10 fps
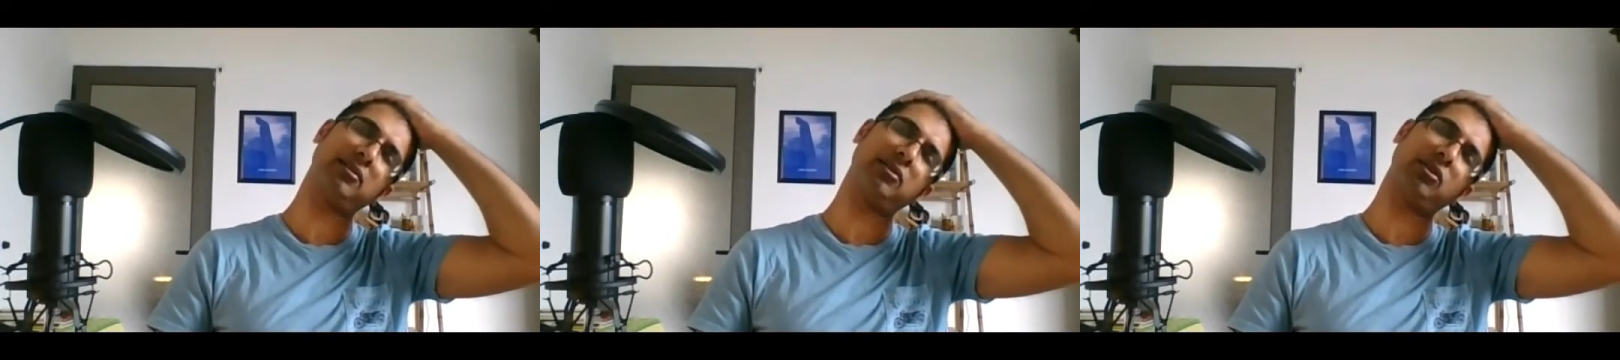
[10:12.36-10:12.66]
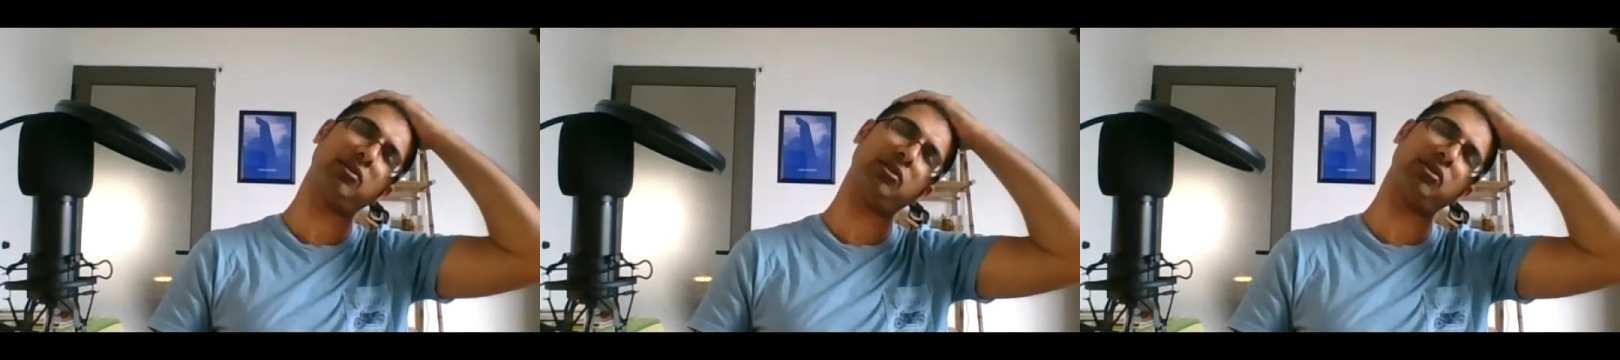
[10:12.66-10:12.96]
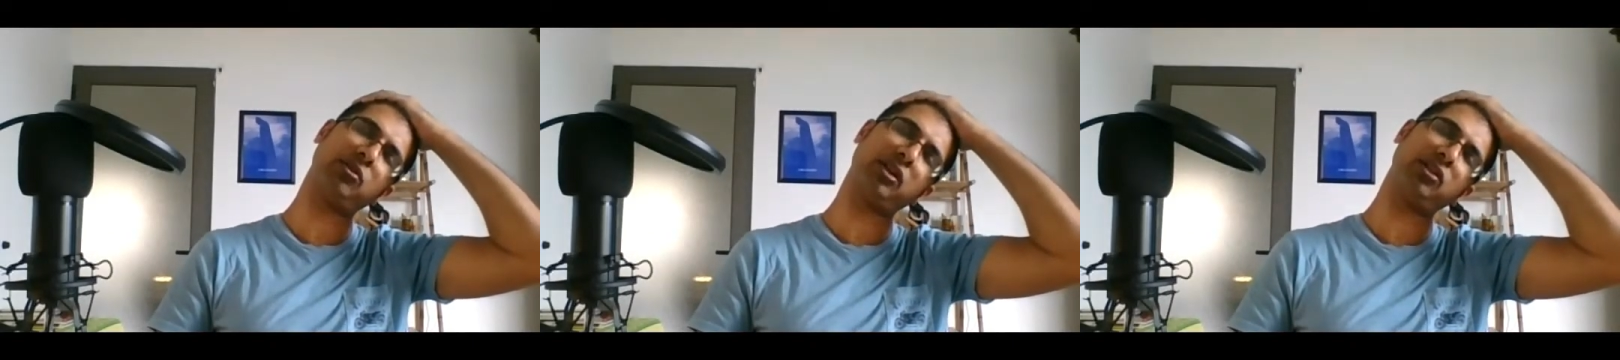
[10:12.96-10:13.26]
so you're
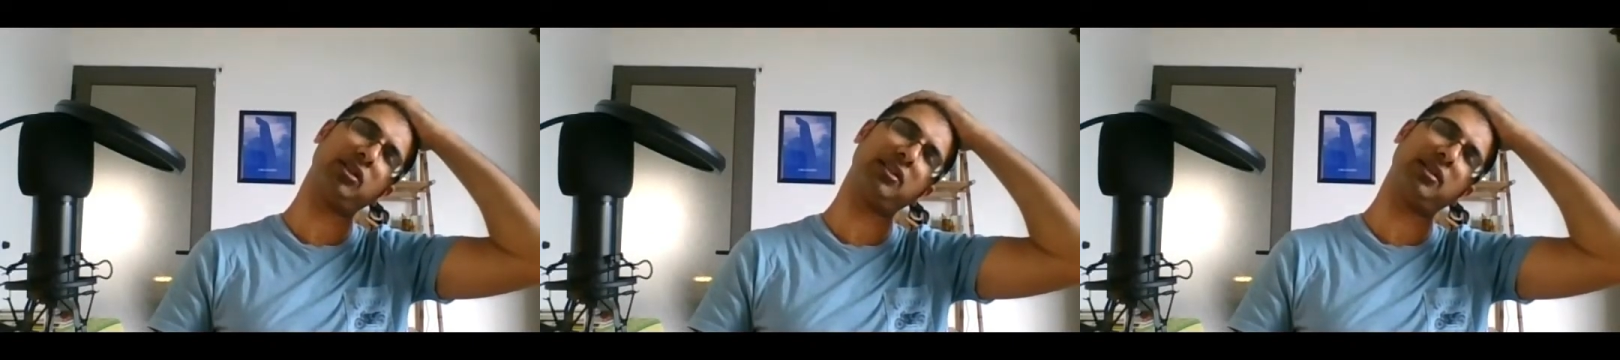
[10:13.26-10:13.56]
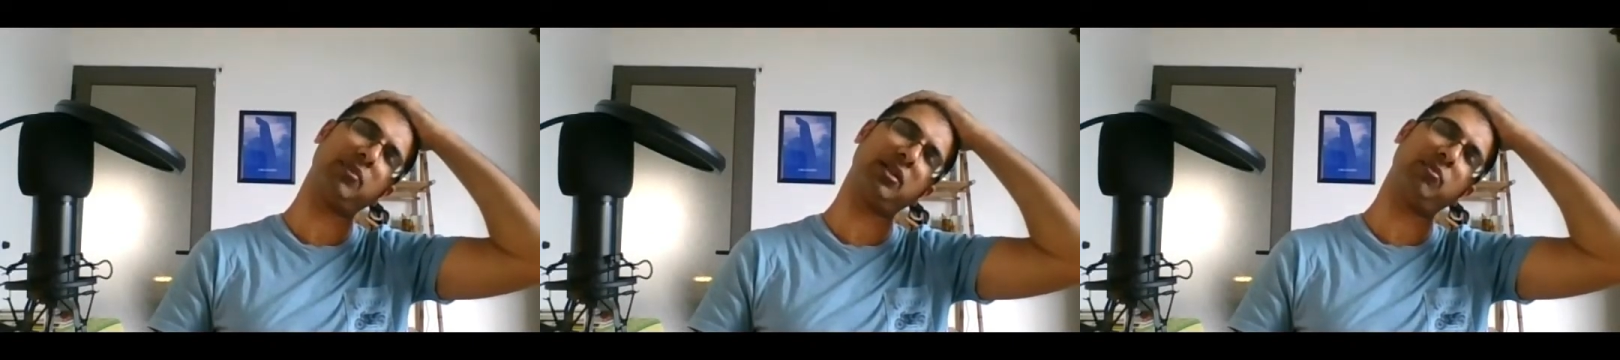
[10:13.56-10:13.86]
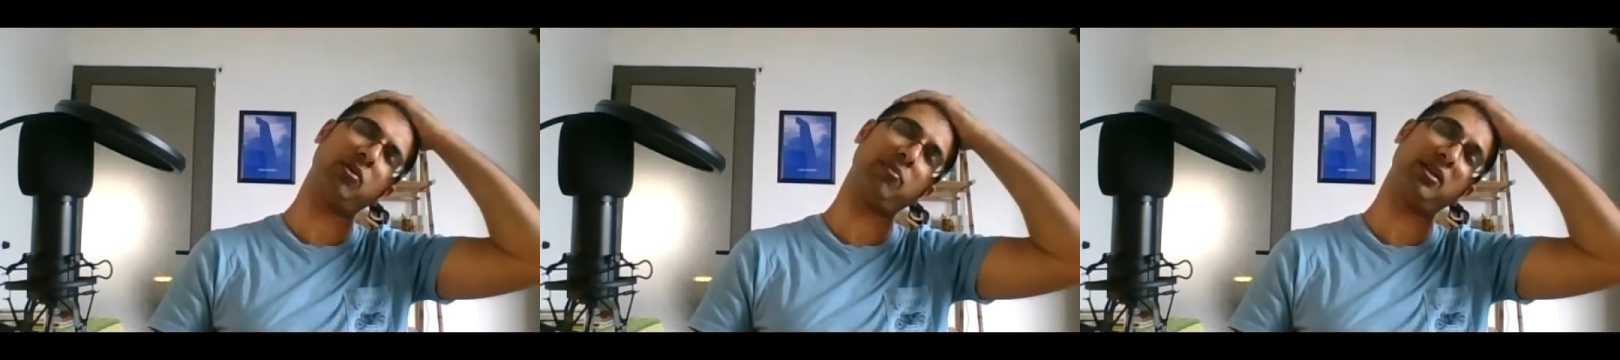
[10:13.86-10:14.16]
stretching it a bit
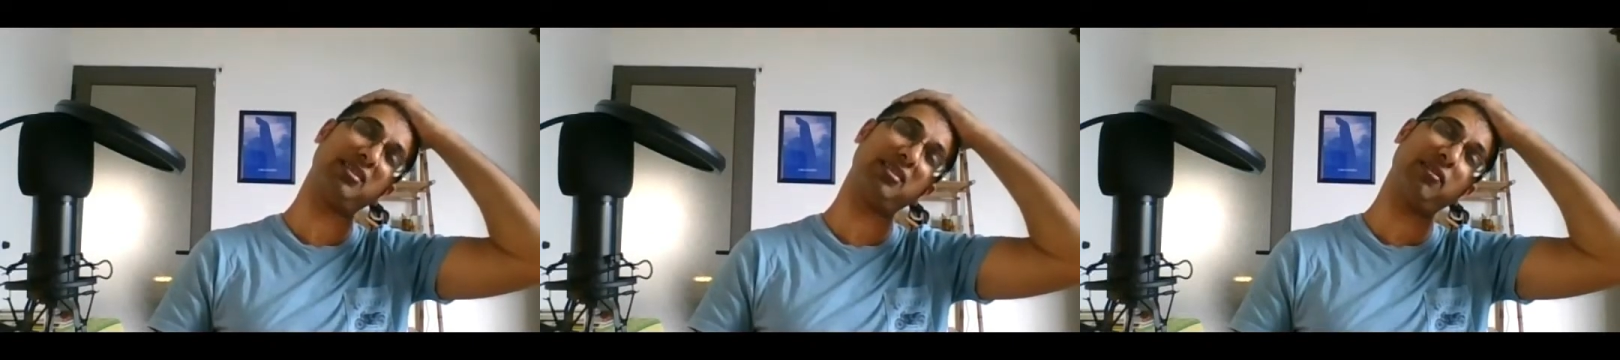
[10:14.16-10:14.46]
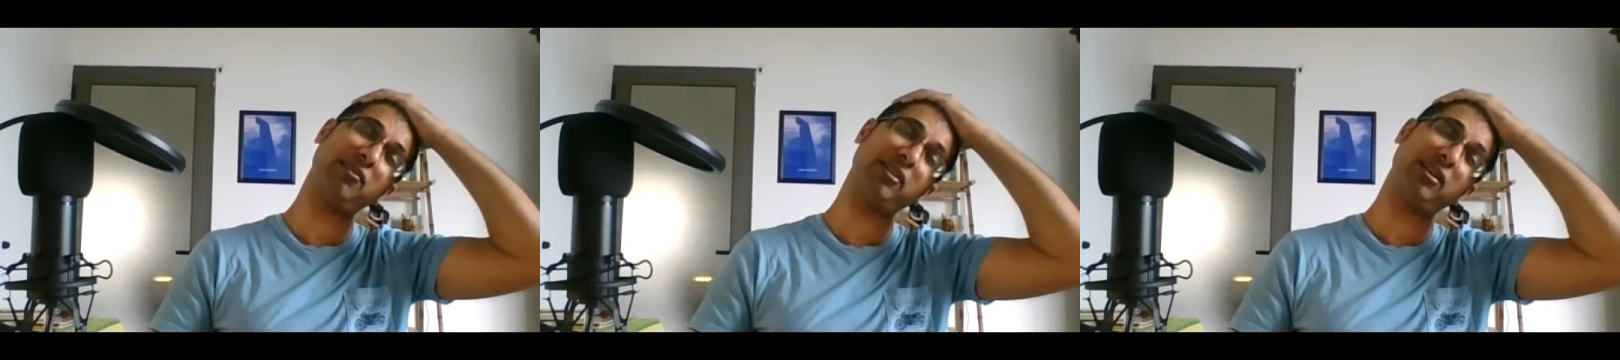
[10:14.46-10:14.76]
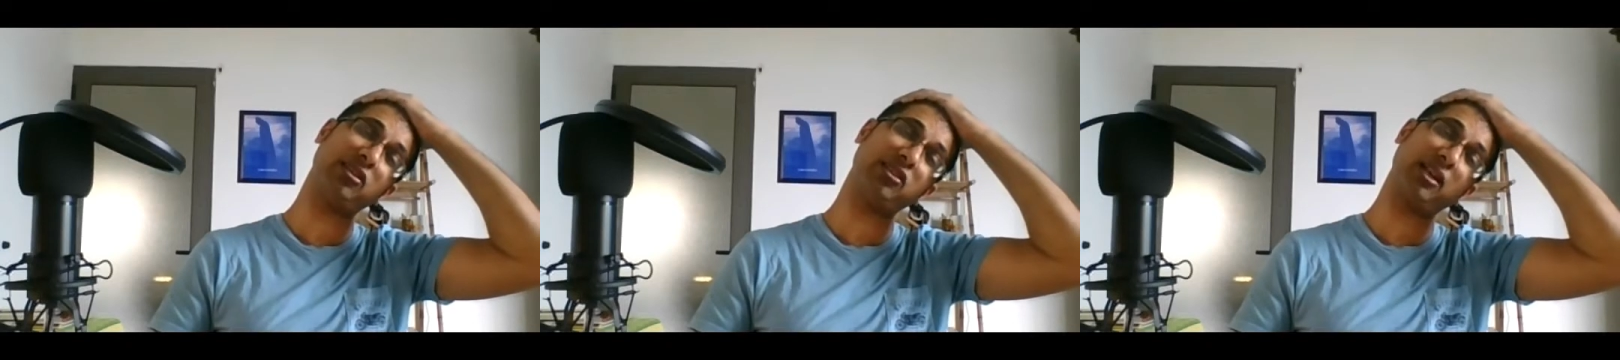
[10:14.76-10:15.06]
more, but it's not
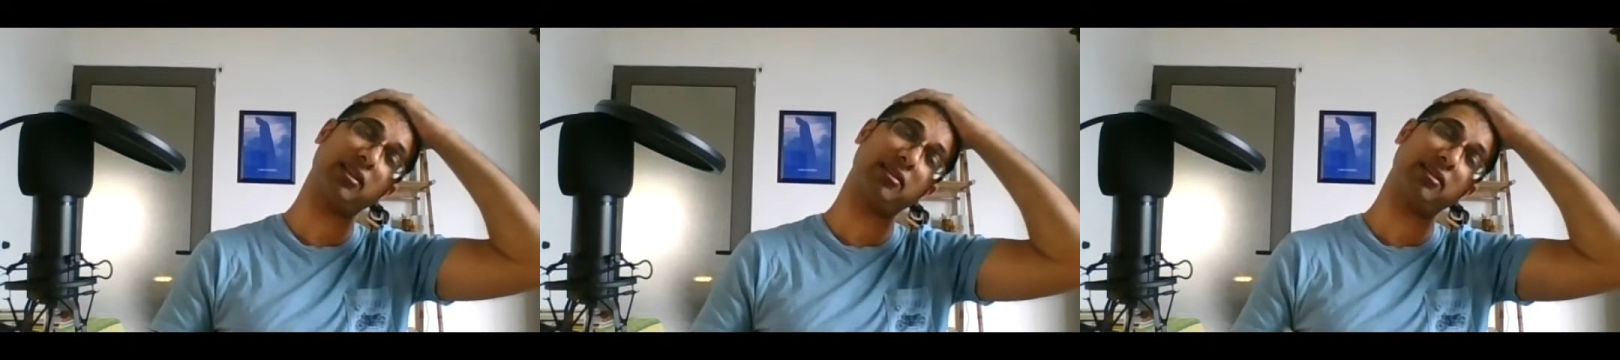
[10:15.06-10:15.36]
finished yet.